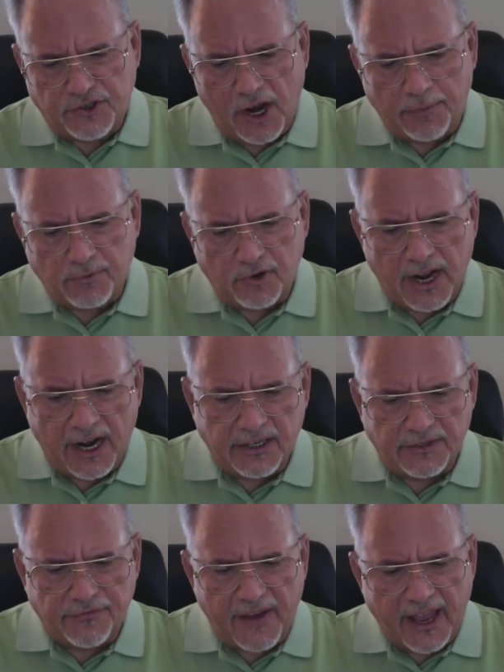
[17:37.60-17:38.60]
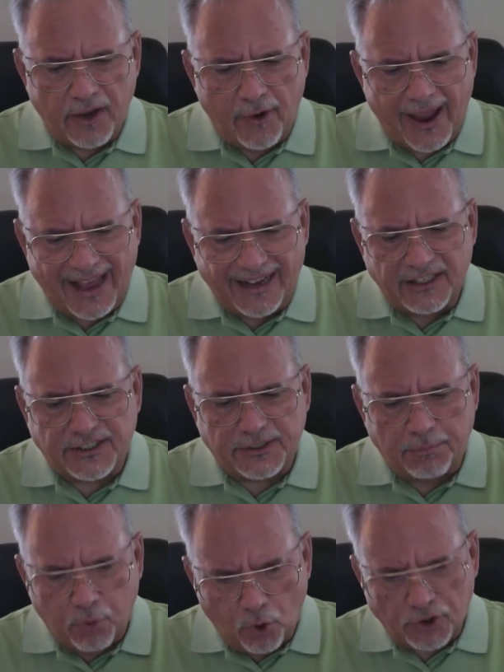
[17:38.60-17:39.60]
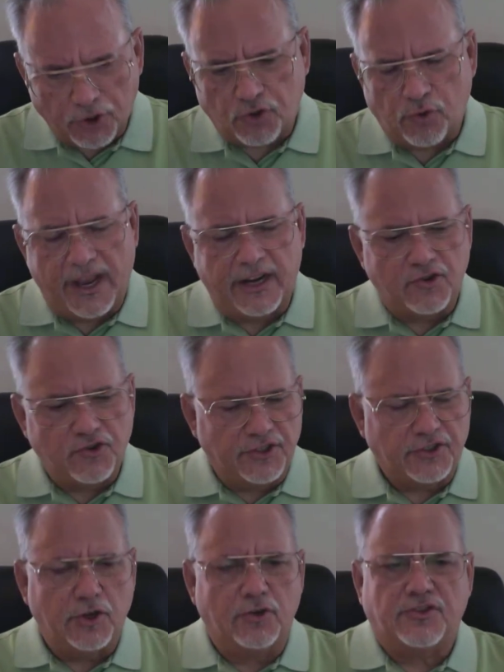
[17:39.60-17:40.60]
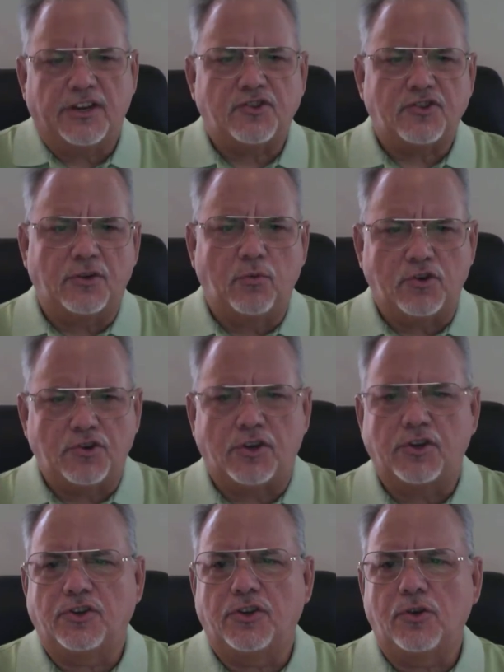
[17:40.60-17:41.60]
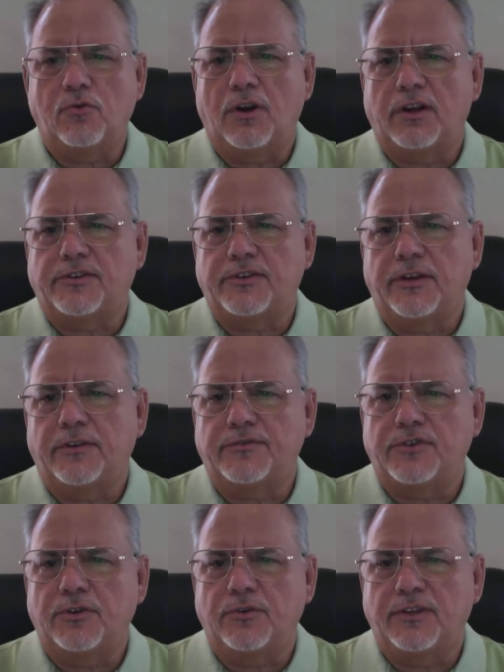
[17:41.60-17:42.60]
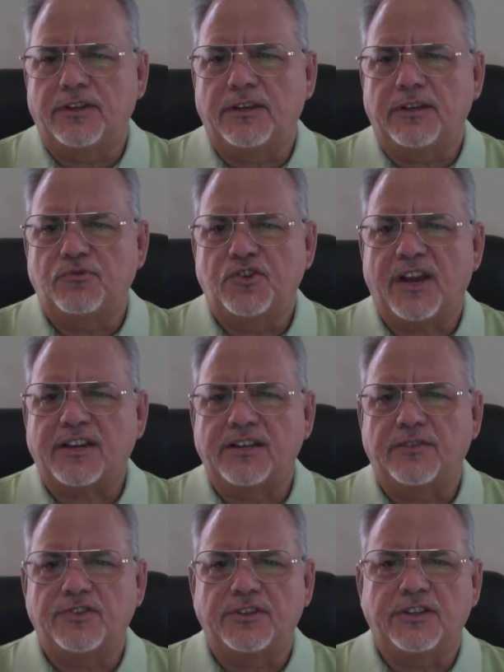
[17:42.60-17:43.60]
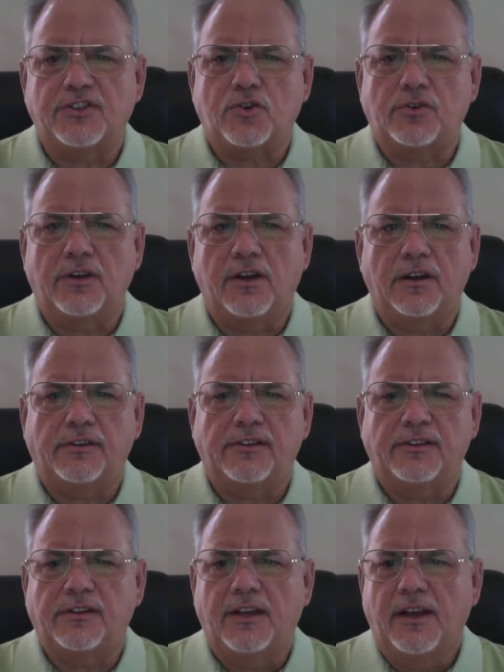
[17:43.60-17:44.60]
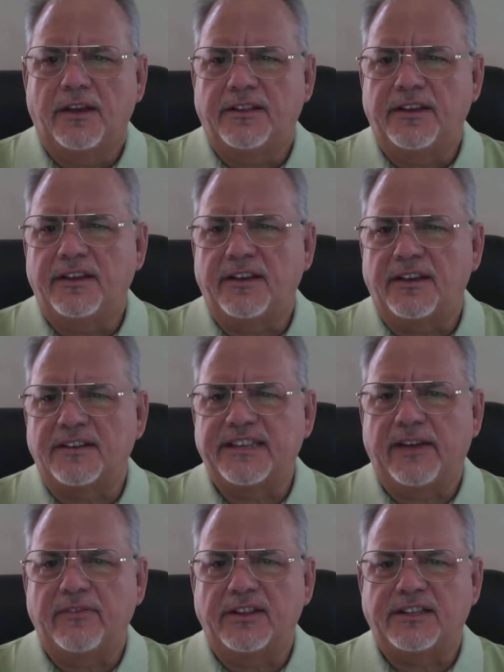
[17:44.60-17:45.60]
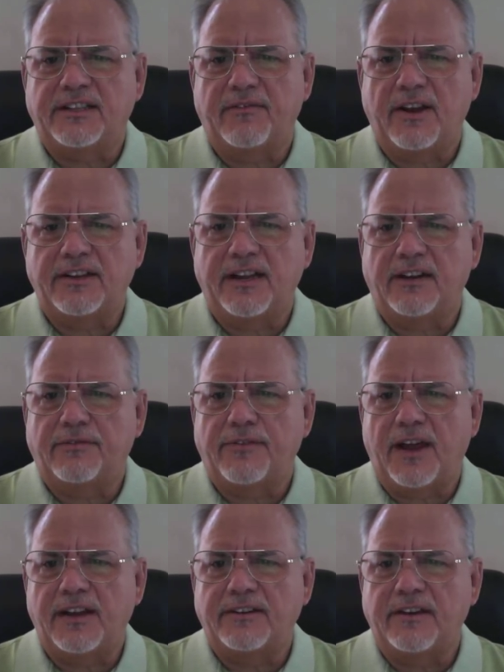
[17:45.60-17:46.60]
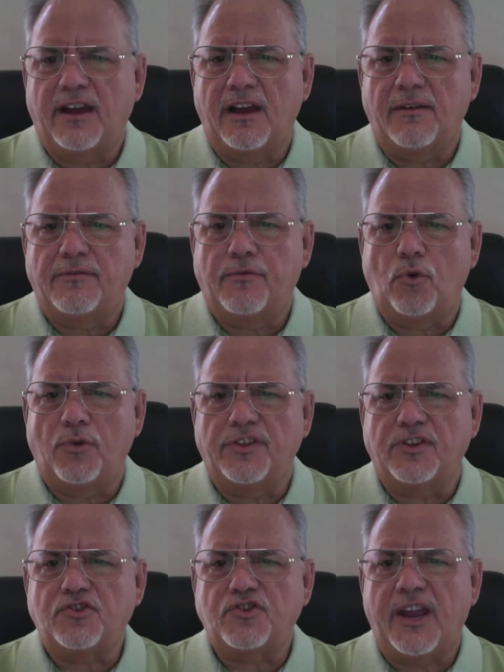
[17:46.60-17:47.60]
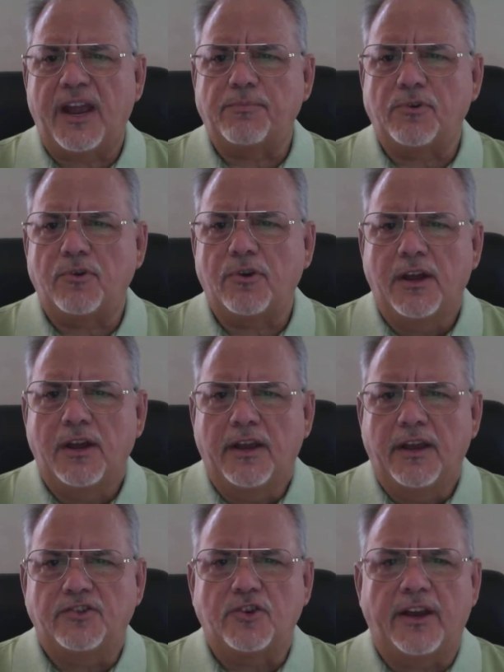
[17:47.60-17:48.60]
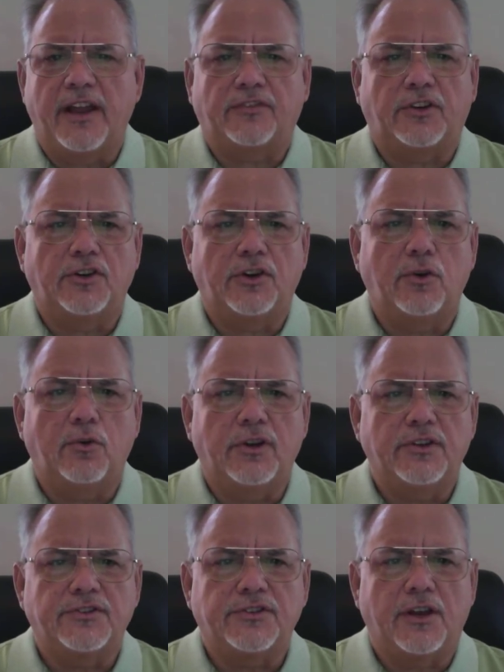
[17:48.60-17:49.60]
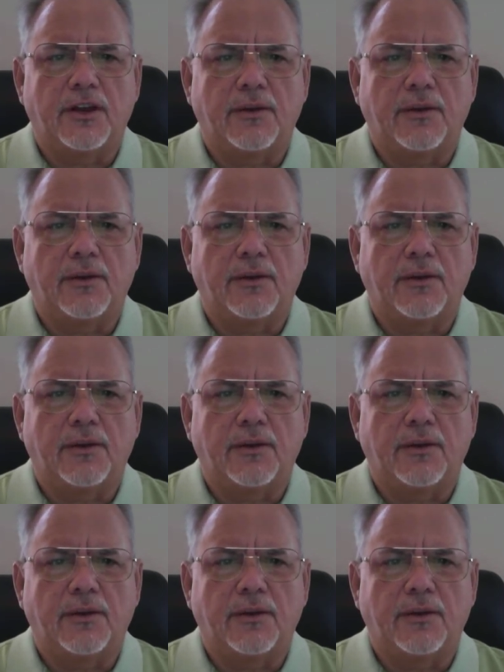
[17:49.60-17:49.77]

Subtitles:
Chapter 9 is value adding support strategies. So essentially what you can do relative to the objectives in this, the 7 that they've identified for this chapter, is all you have to do is,